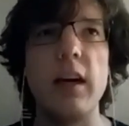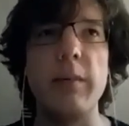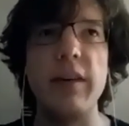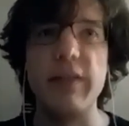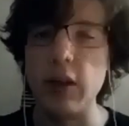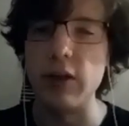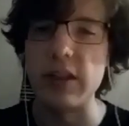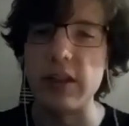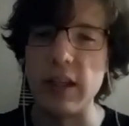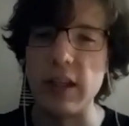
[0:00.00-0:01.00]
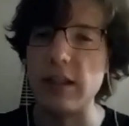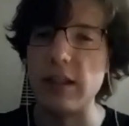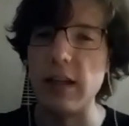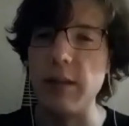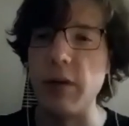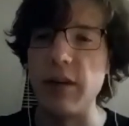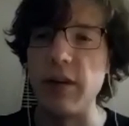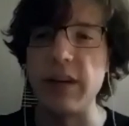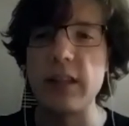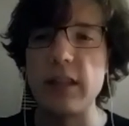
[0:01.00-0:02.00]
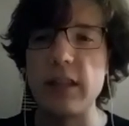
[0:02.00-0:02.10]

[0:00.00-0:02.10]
even though it's imperfect.